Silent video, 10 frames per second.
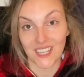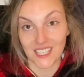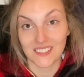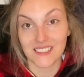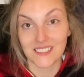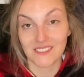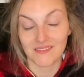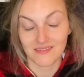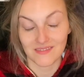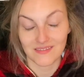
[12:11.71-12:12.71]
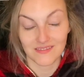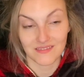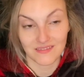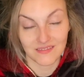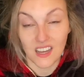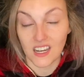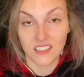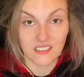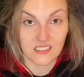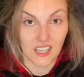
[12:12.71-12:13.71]
It's,
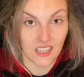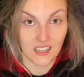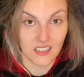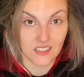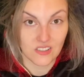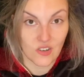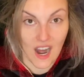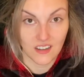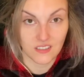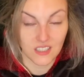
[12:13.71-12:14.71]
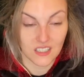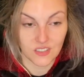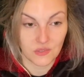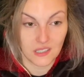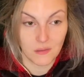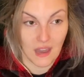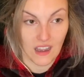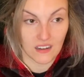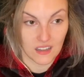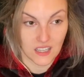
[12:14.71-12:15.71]
I'll just say it, it's trash. It's really bad.